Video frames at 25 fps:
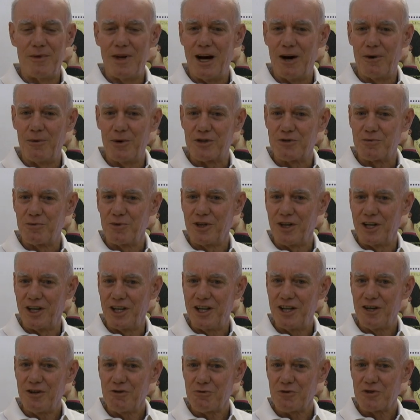Now, what's really
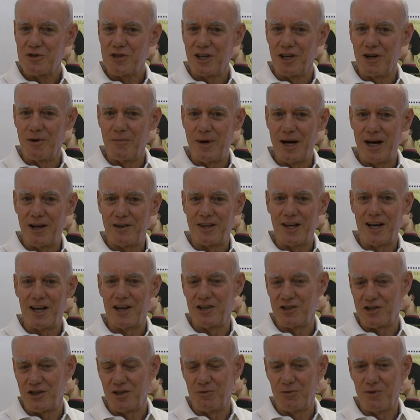interesting about that
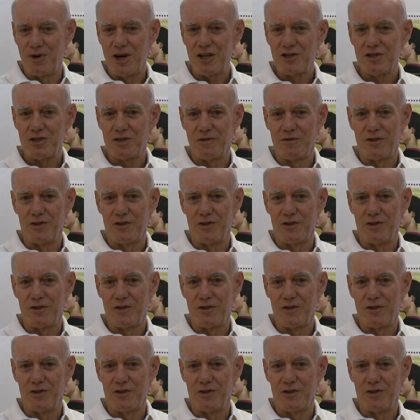is the rest